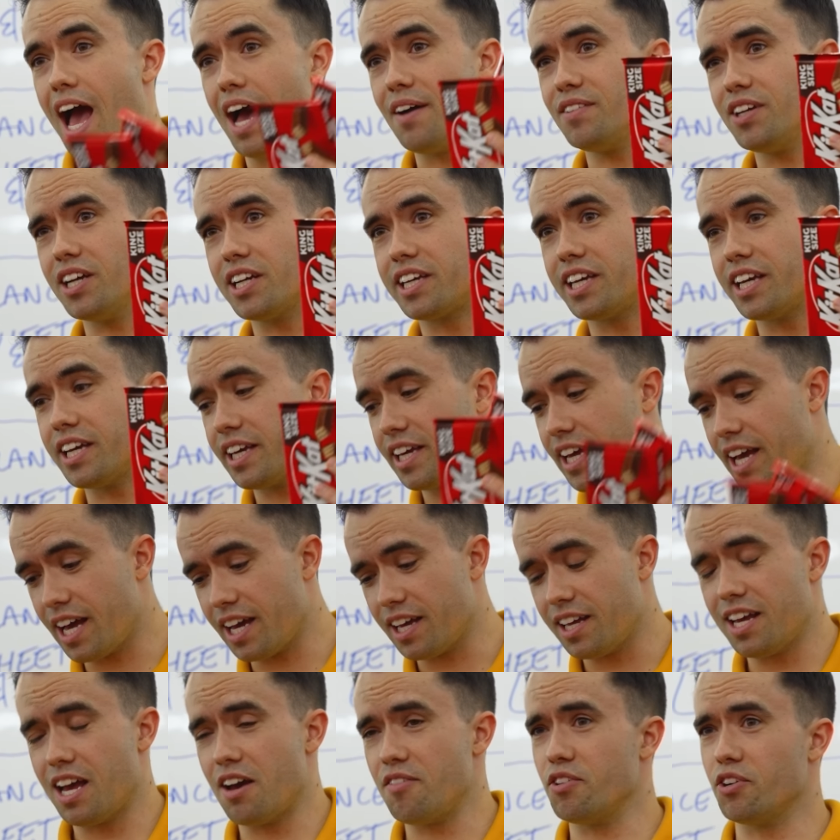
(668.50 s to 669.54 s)
having a Kit
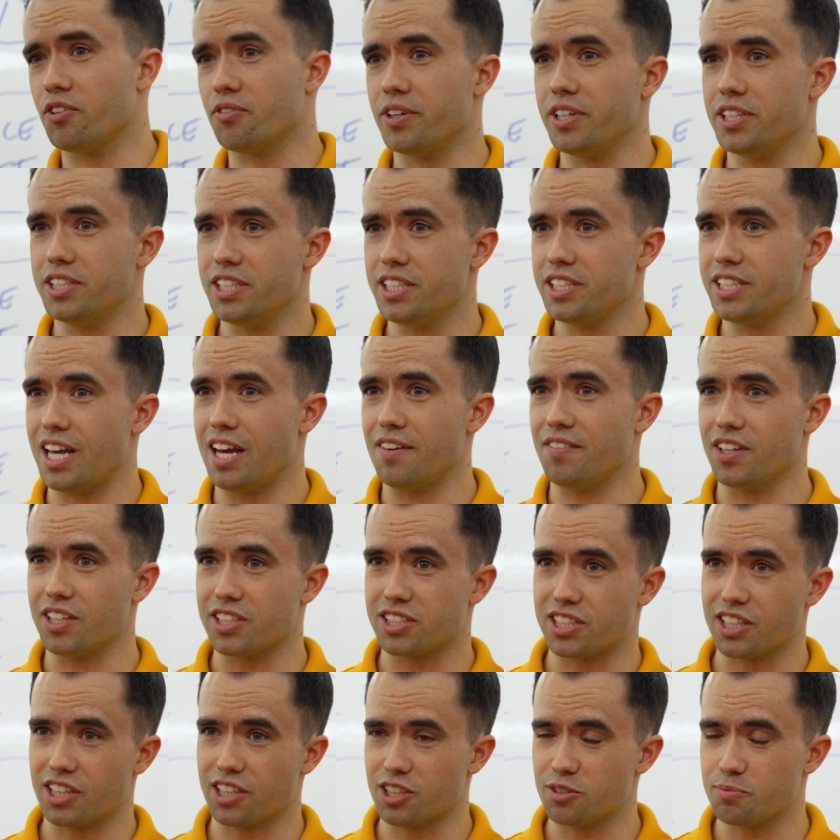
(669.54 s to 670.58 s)
Kat, having a Reese's, having a
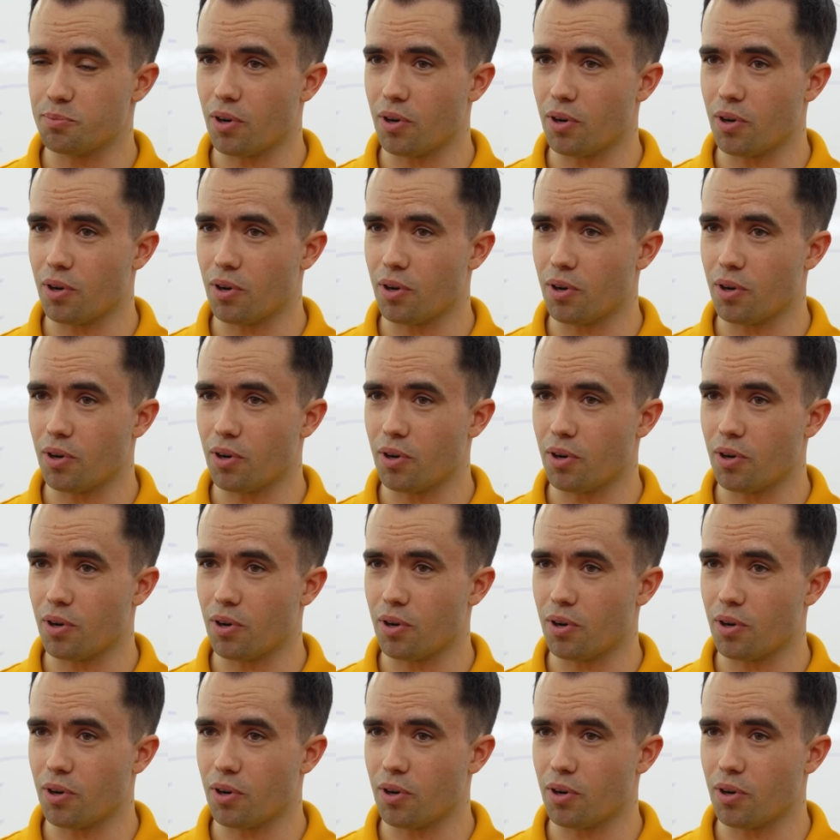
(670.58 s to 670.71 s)
Snickers